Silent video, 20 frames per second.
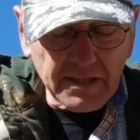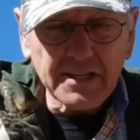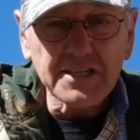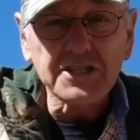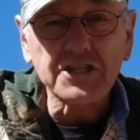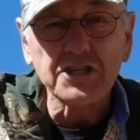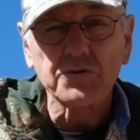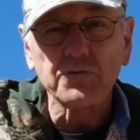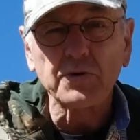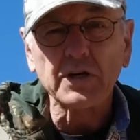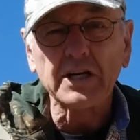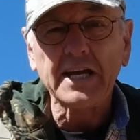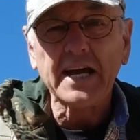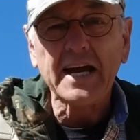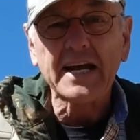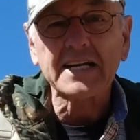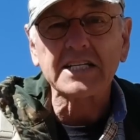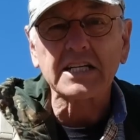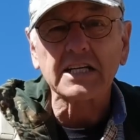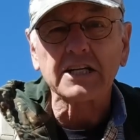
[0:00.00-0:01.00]
this is
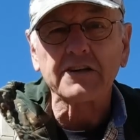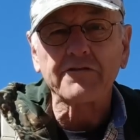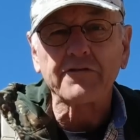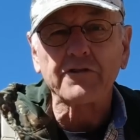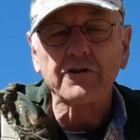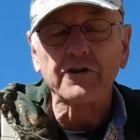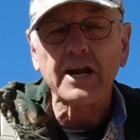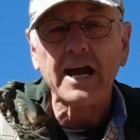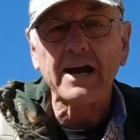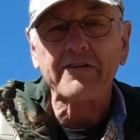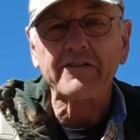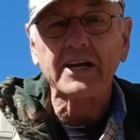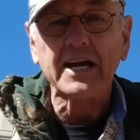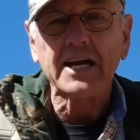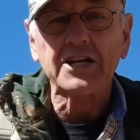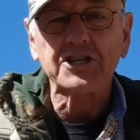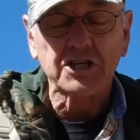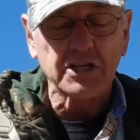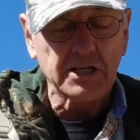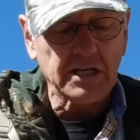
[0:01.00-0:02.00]
really excellent for
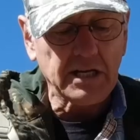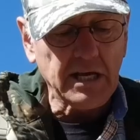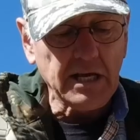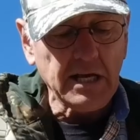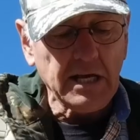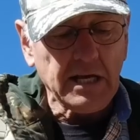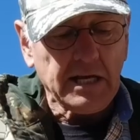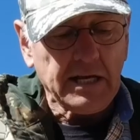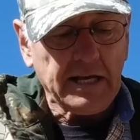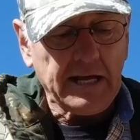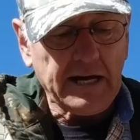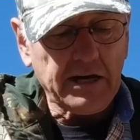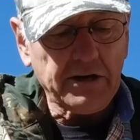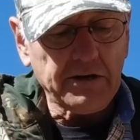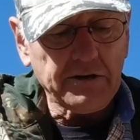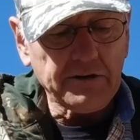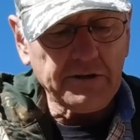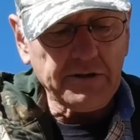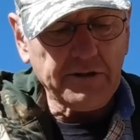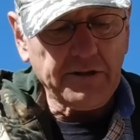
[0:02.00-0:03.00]
navigation.
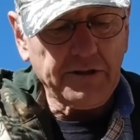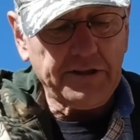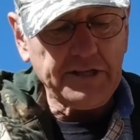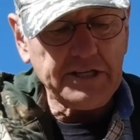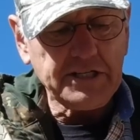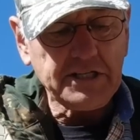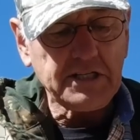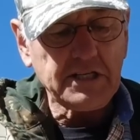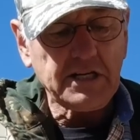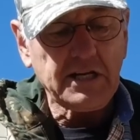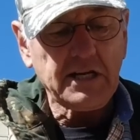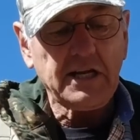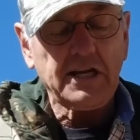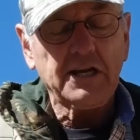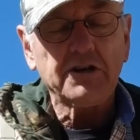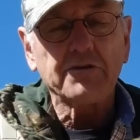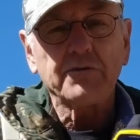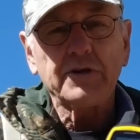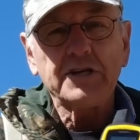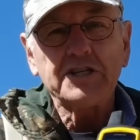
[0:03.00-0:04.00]
Now, this
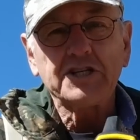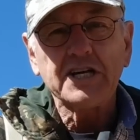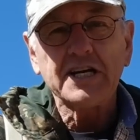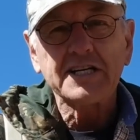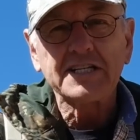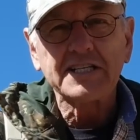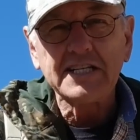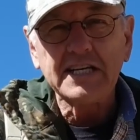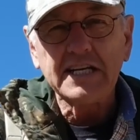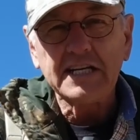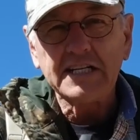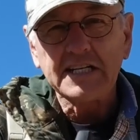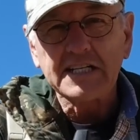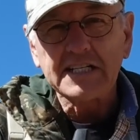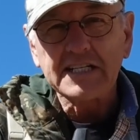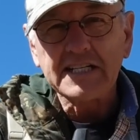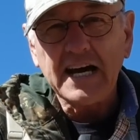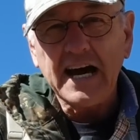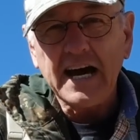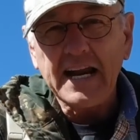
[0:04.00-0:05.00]
InReach SE
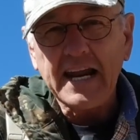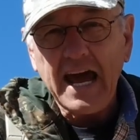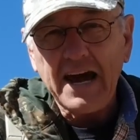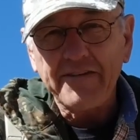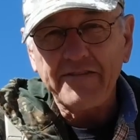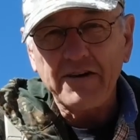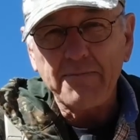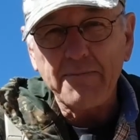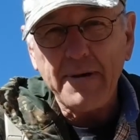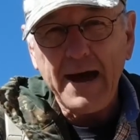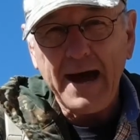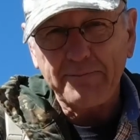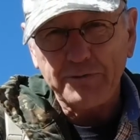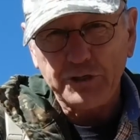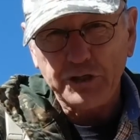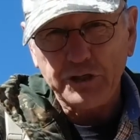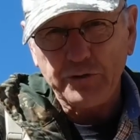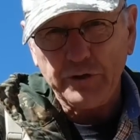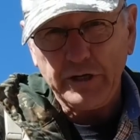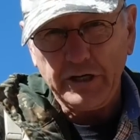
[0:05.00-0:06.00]
does not have a
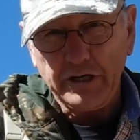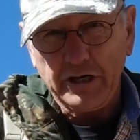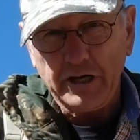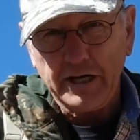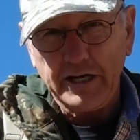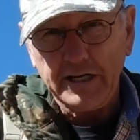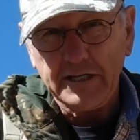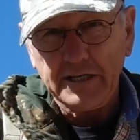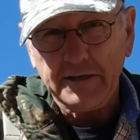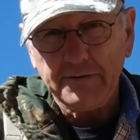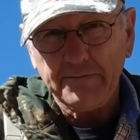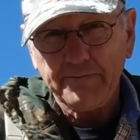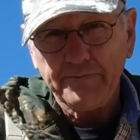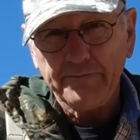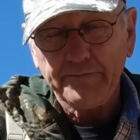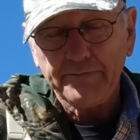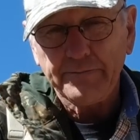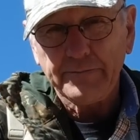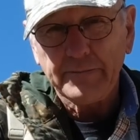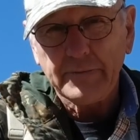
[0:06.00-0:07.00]
map screen on it.
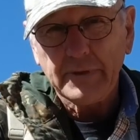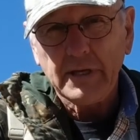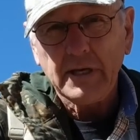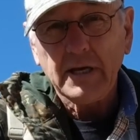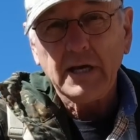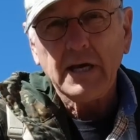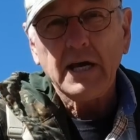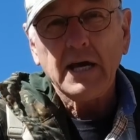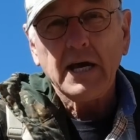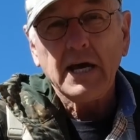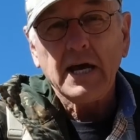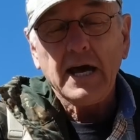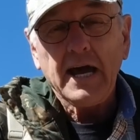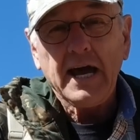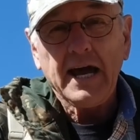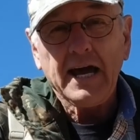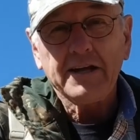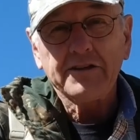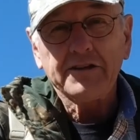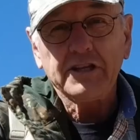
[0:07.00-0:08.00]

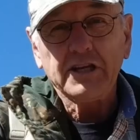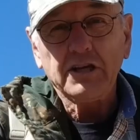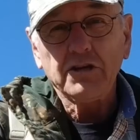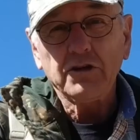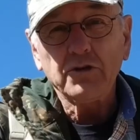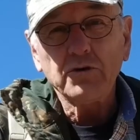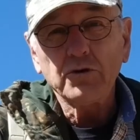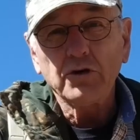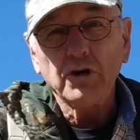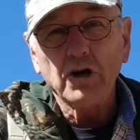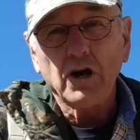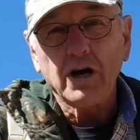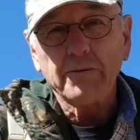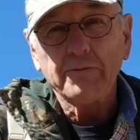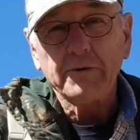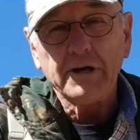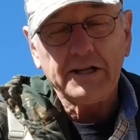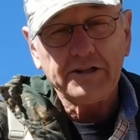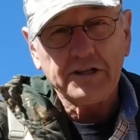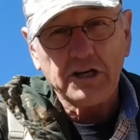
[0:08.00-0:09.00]
And the new
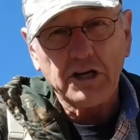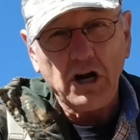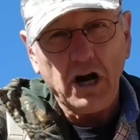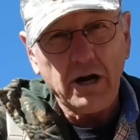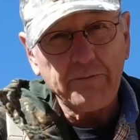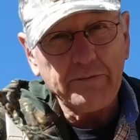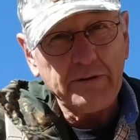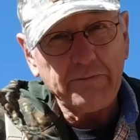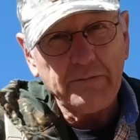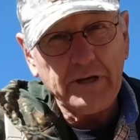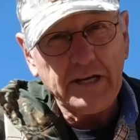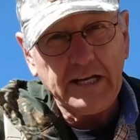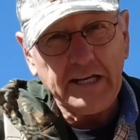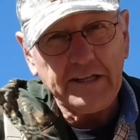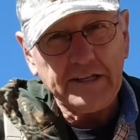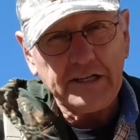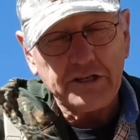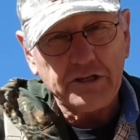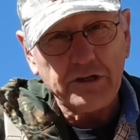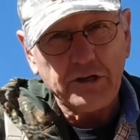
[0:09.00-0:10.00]
Garmin
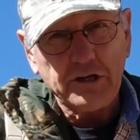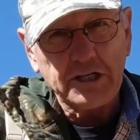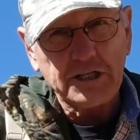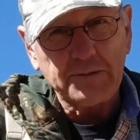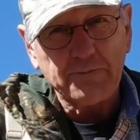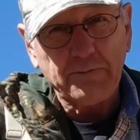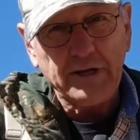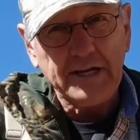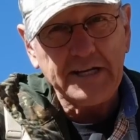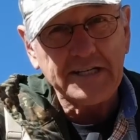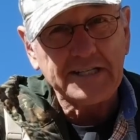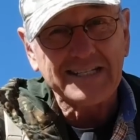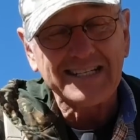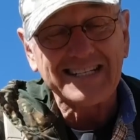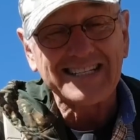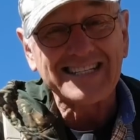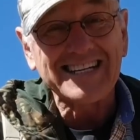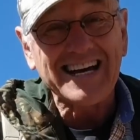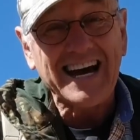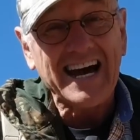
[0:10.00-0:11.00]
Mini that took its place
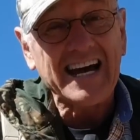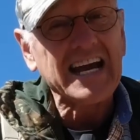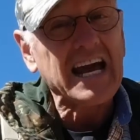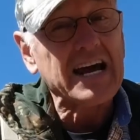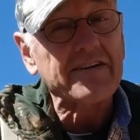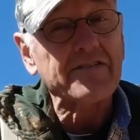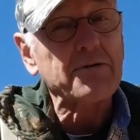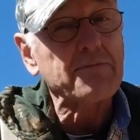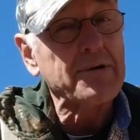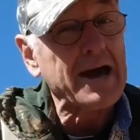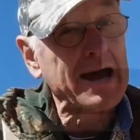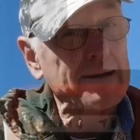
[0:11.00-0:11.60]
does not have a